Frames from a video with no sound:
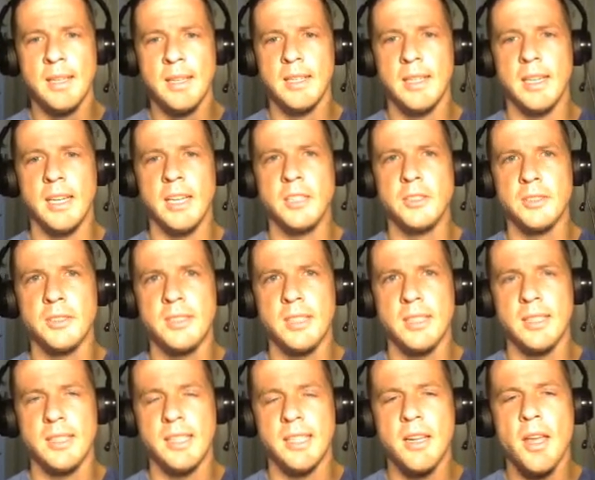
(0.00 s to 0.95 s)

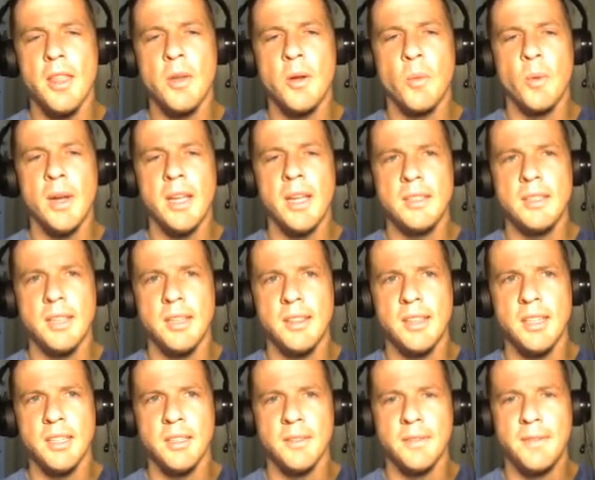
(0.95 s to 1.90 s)
Interestingly, another way to
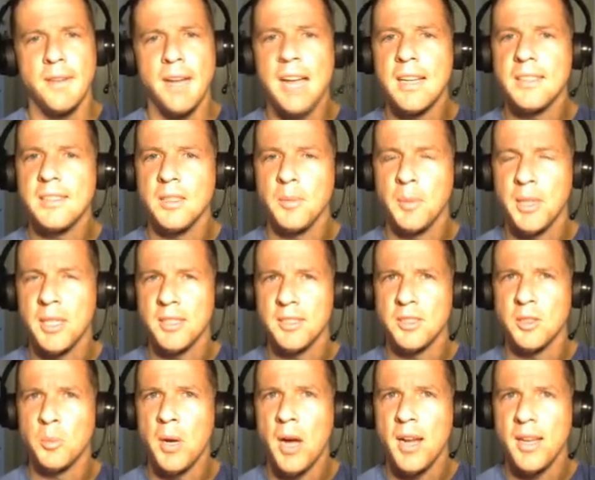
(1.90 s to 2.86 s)
think of fasting, because
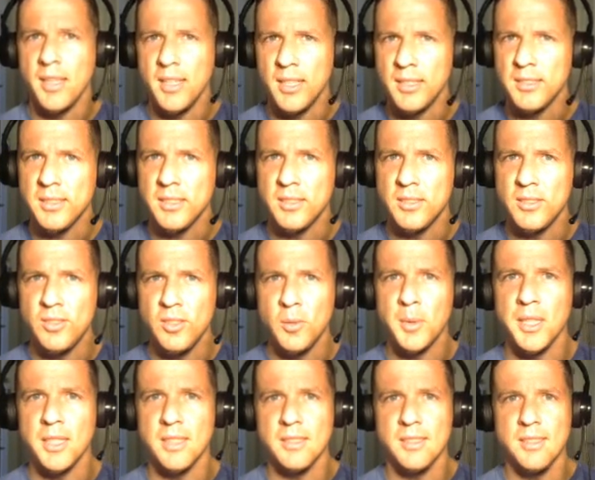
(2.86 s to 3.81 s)
your body is
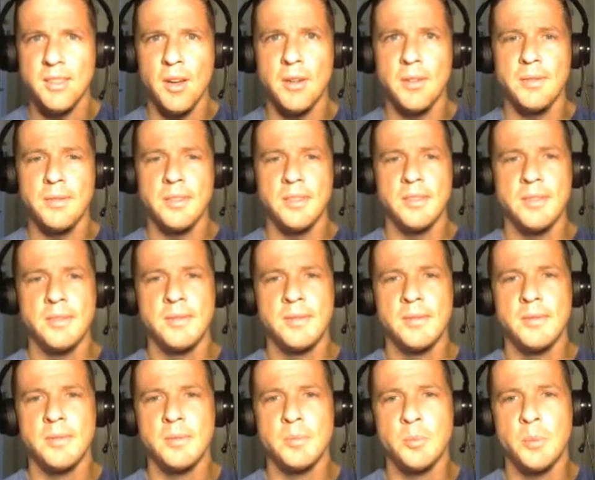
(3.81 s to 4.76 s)
consuming itself,
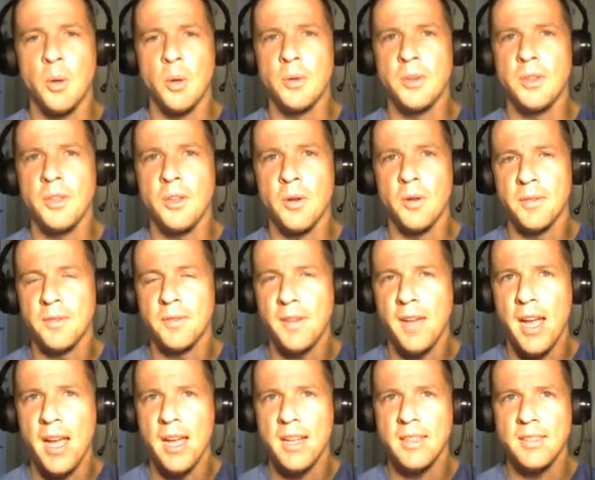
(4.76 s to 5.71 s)
both your
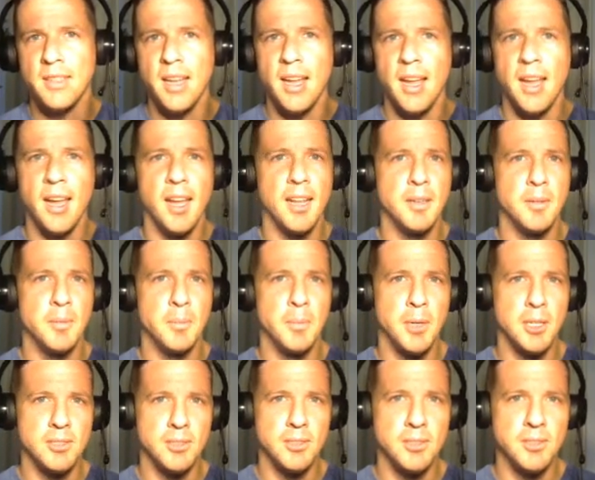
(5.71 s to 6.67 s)
fat and
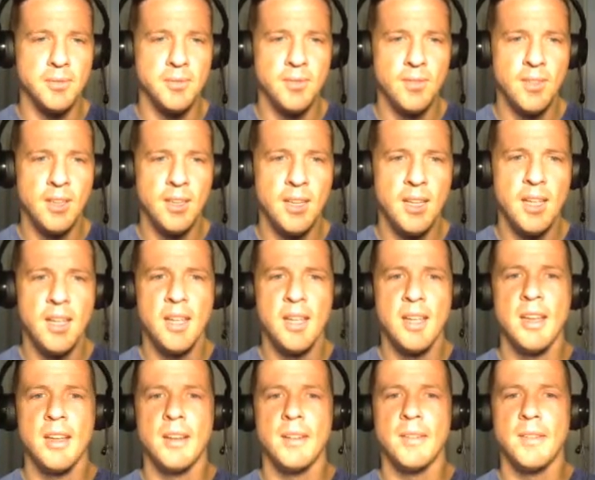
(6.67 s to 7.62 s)
muscle,
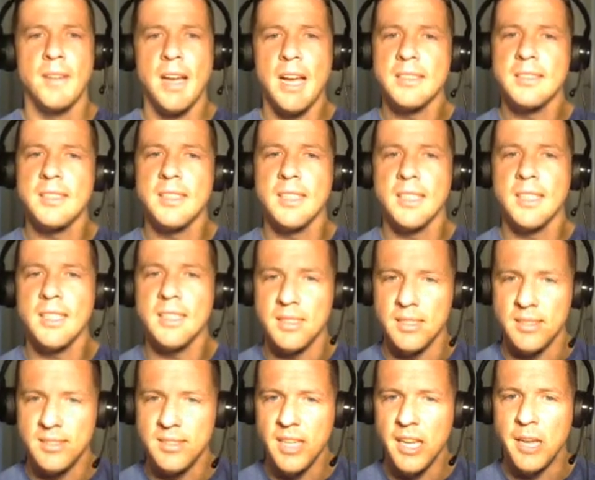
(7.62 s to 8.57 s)
fasting is
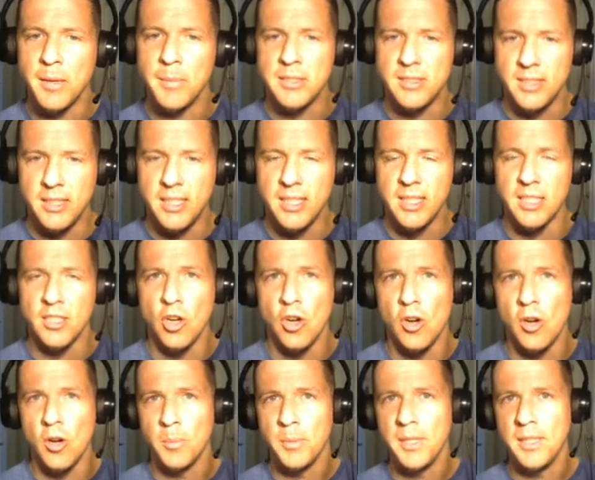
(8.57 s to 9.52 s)
the same as eating an
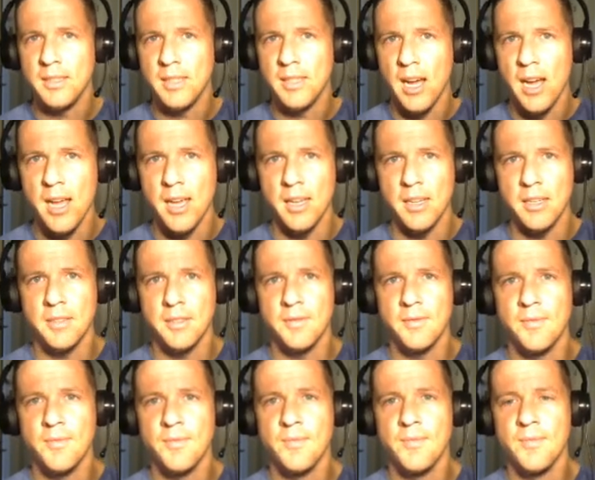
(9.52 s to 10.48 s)
all-meat diet,
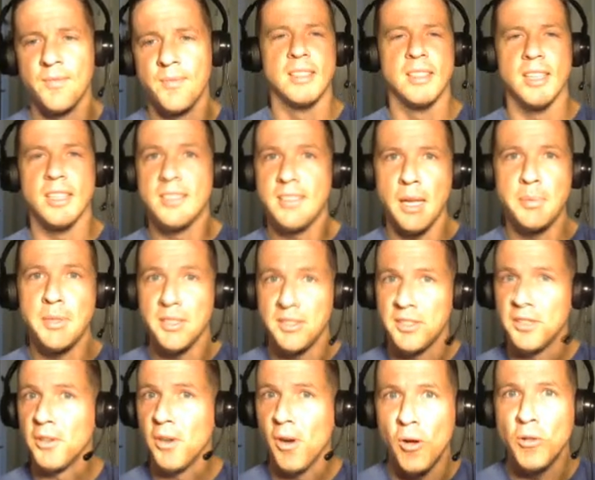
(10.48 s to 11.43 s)
except
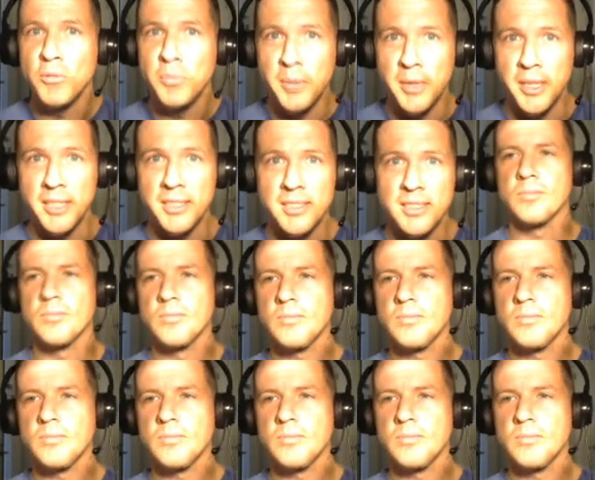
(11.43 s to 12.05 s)
it's your own meat.